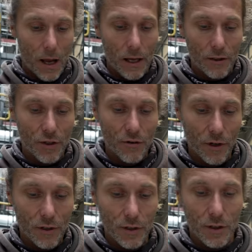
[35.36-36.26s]

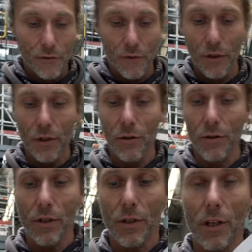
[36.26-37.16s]
instructions for
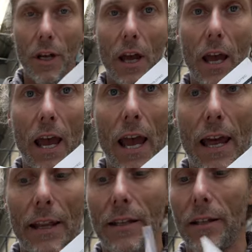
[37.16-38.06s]
use
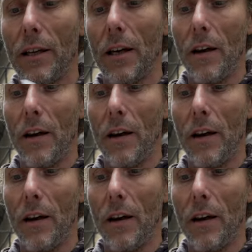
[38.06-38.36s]
and